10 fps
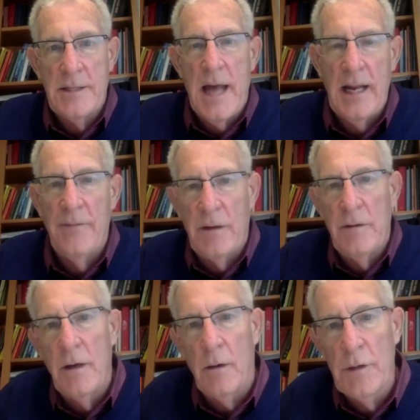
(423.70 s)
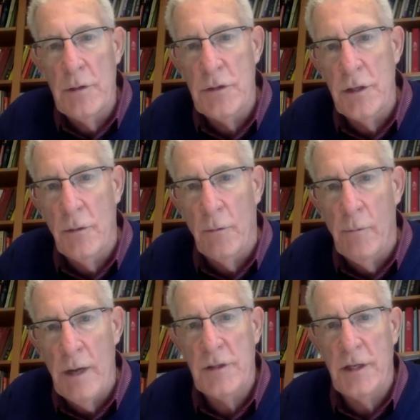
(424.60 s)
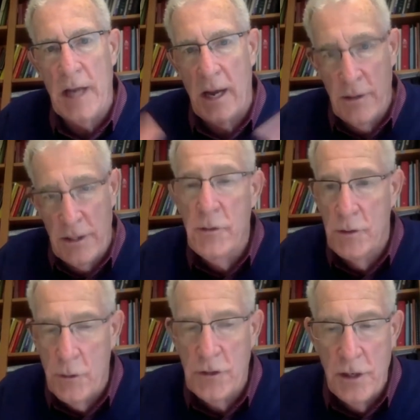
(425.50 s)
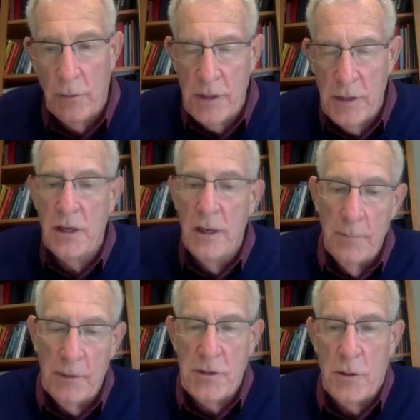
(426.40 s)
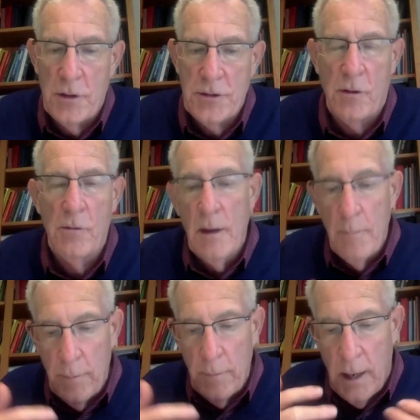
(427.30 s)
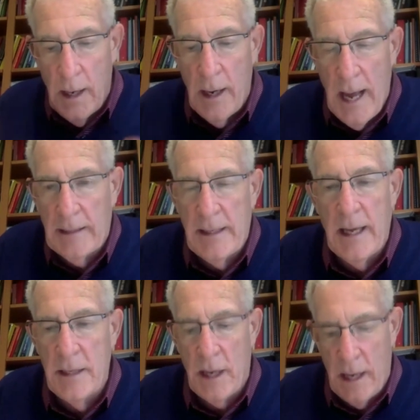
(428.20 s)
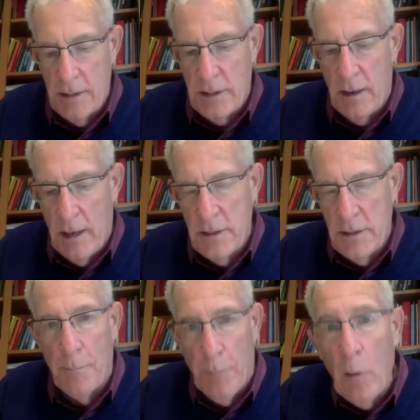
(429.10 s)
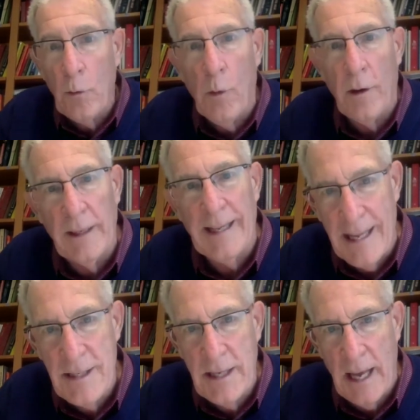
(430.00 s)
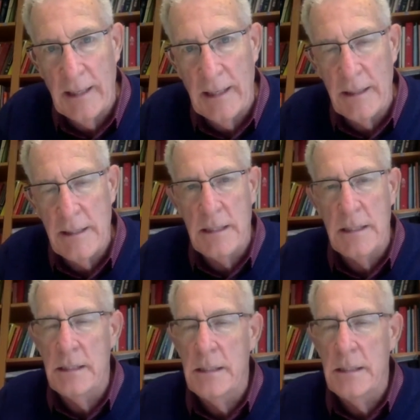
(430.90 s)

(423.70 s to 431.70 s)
It's not even reducing your risk. It is reducing your risk, but it's also acting as a bulwark against getting the disease.